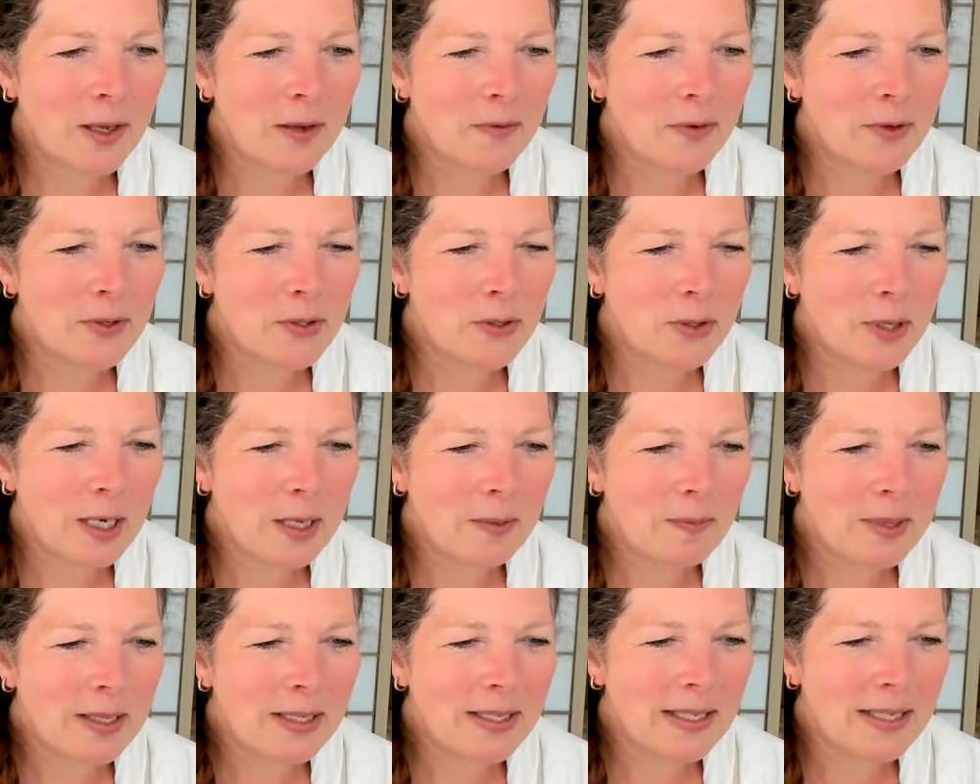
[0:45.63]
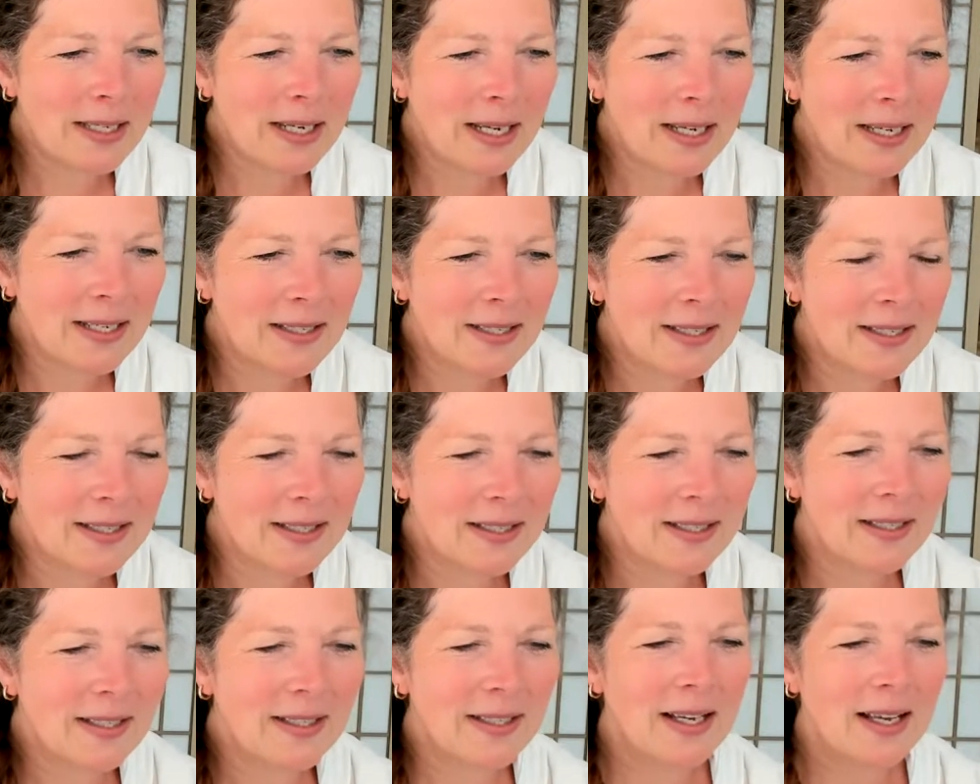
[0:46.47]
joining me tonight.
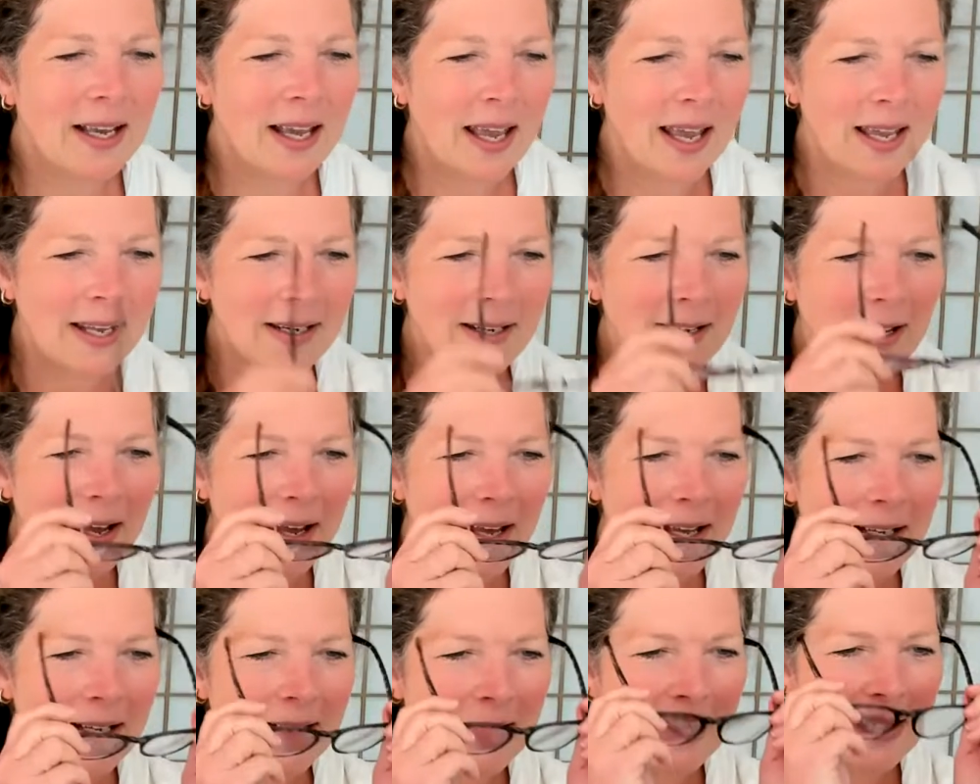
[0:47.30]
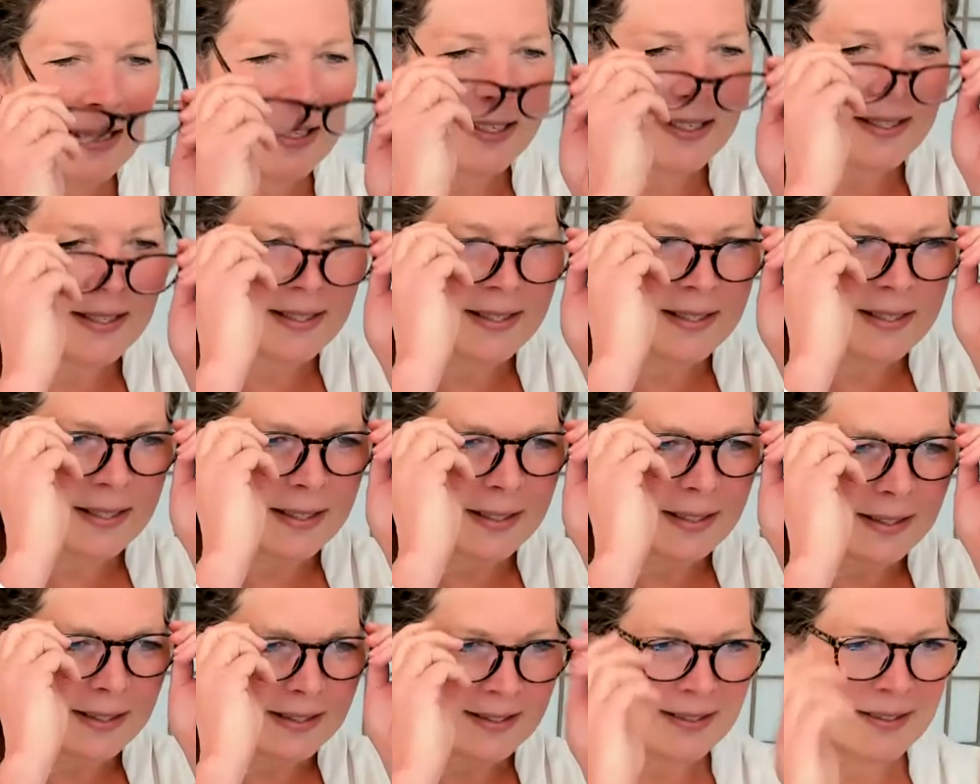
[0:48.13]
And Kyle, Liz,
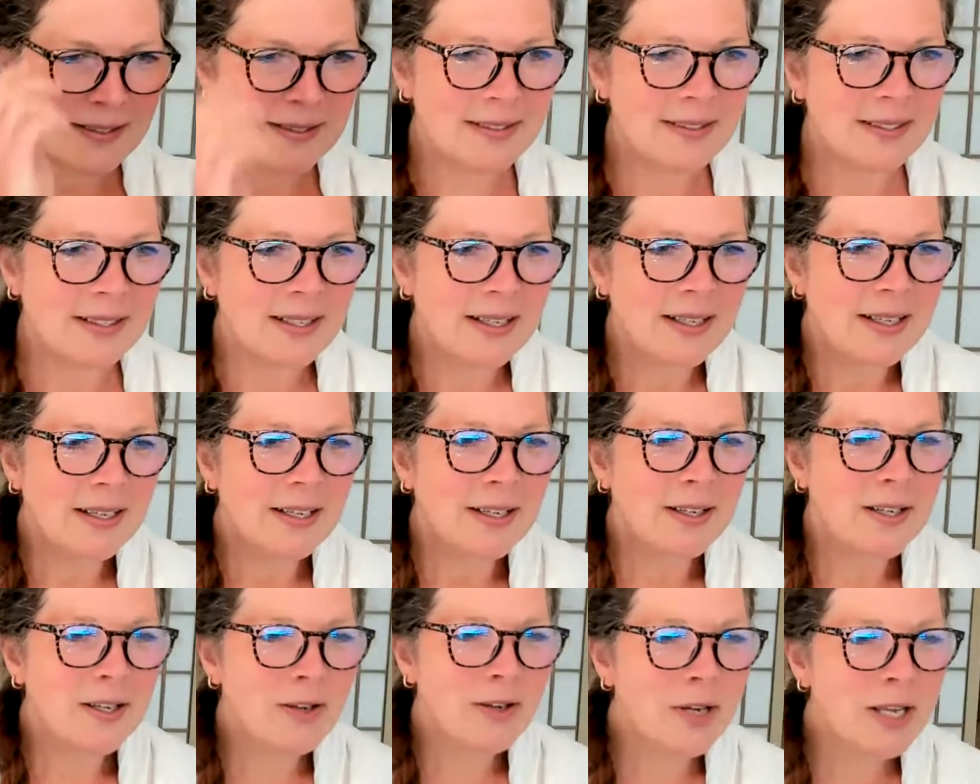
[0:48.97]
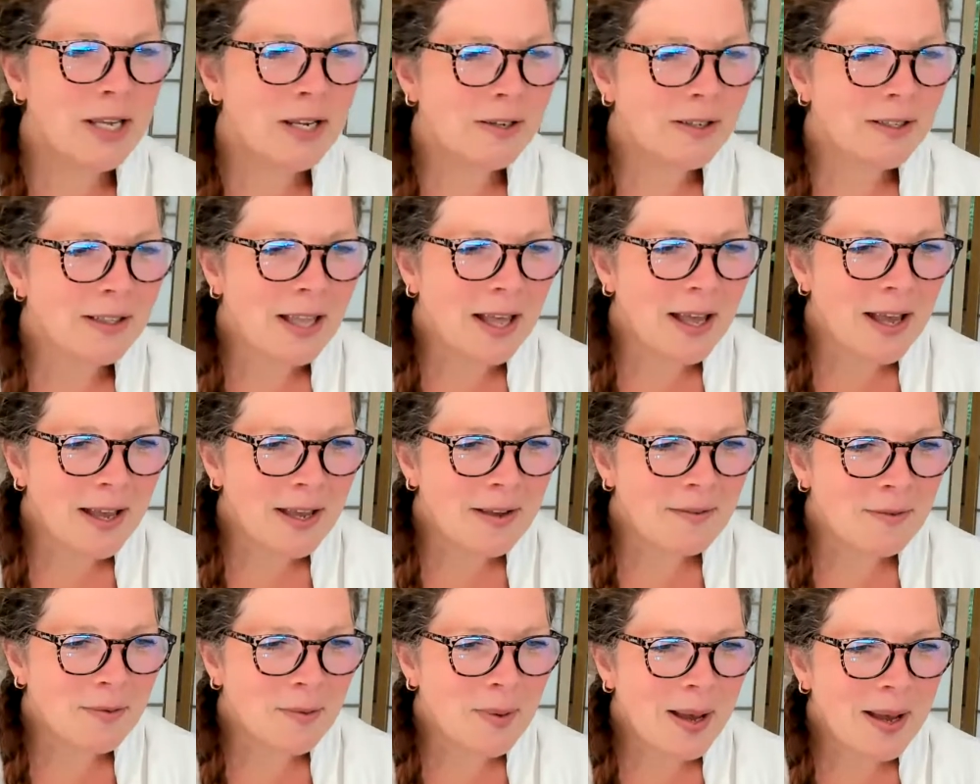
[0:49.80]
you're here live.
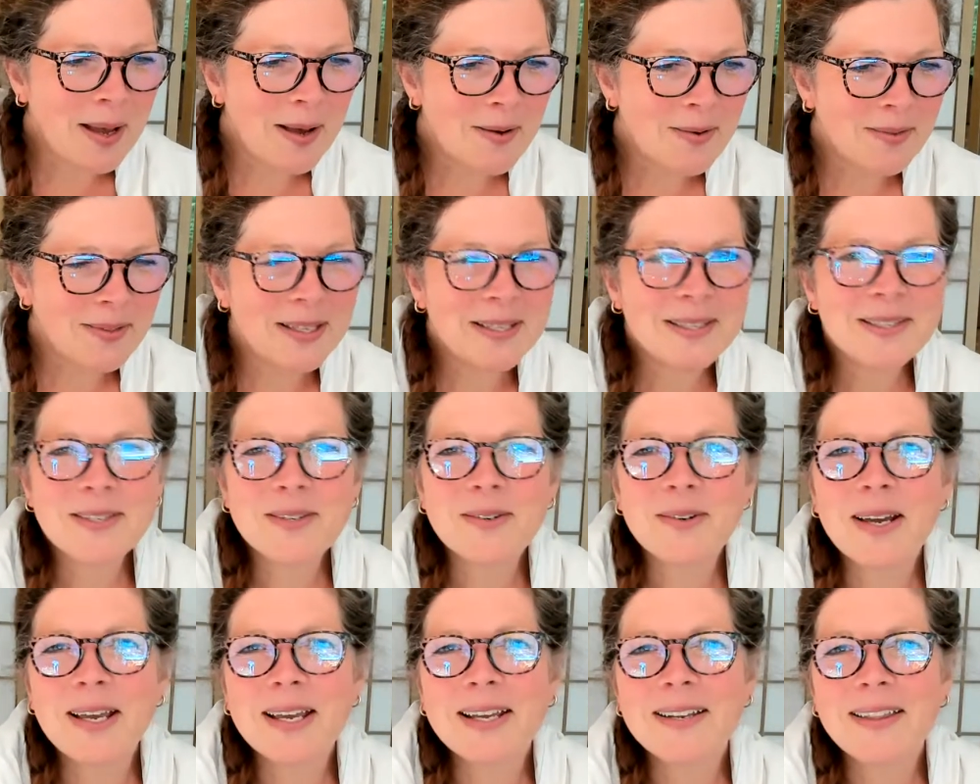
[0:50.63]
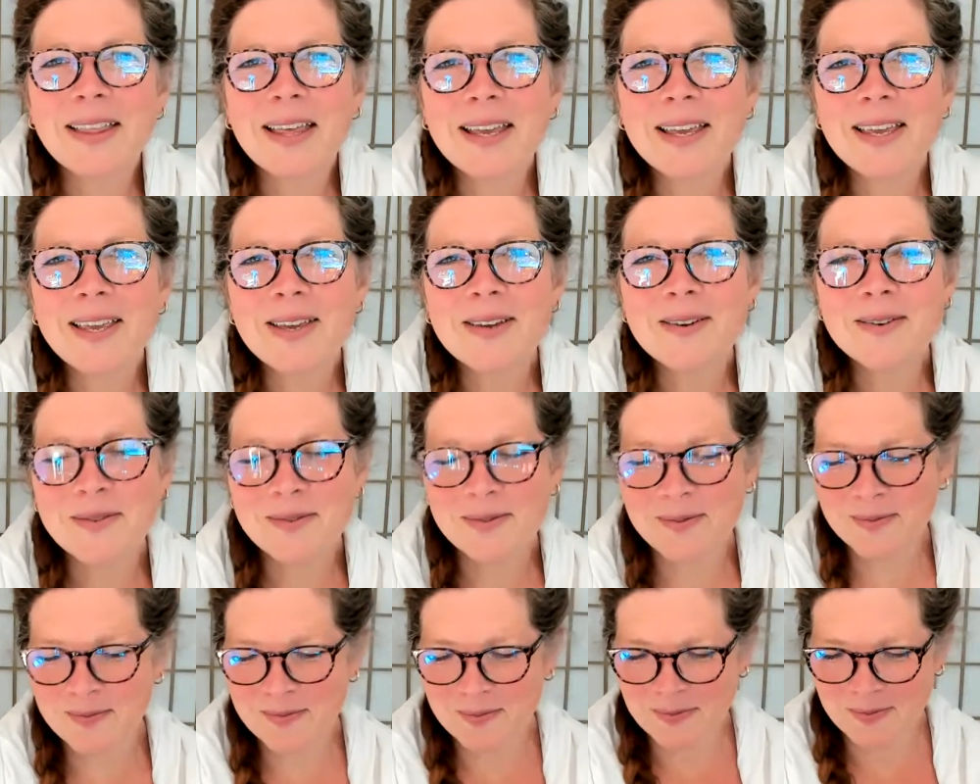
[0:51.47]
Wow, that's great. Thank you.
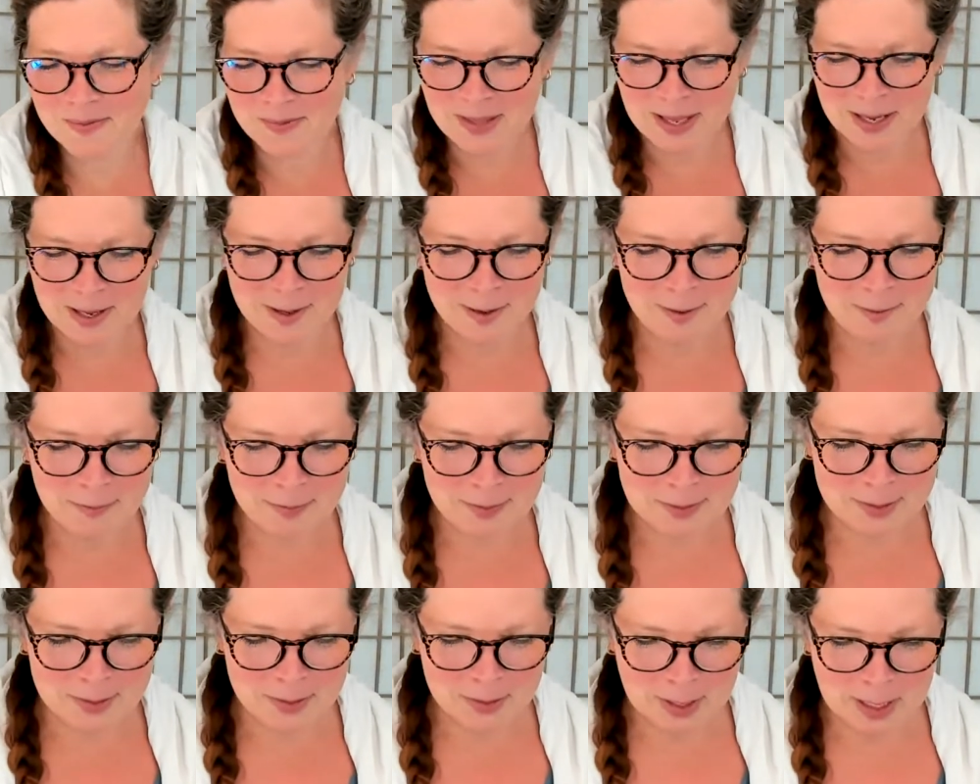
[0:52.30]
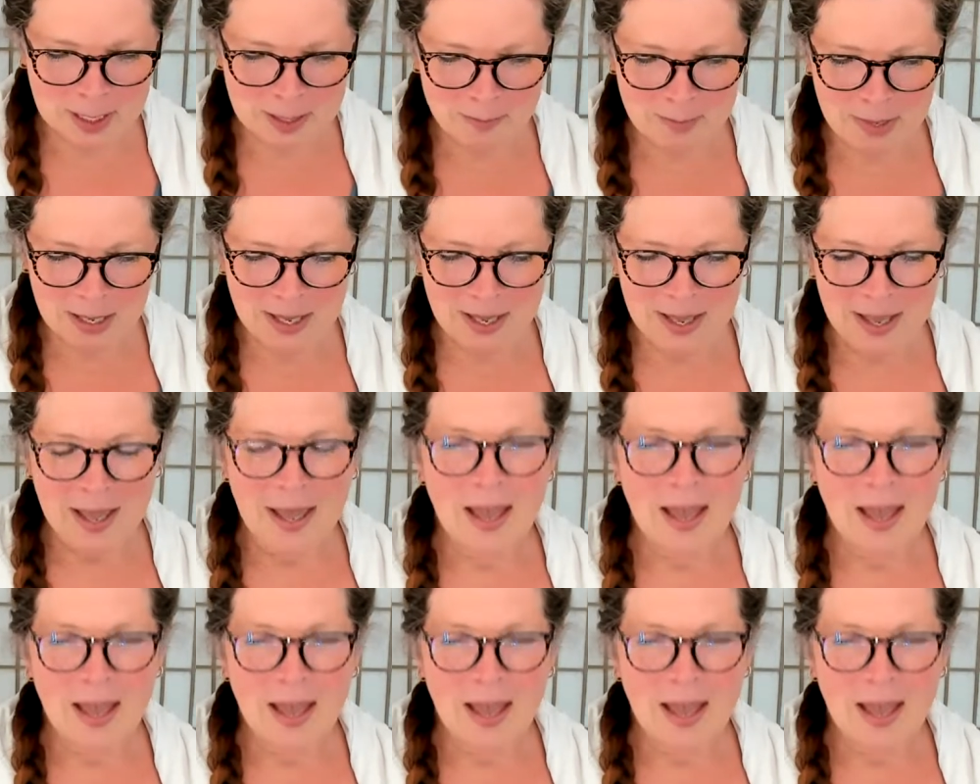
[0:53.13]
Thank you for joining me.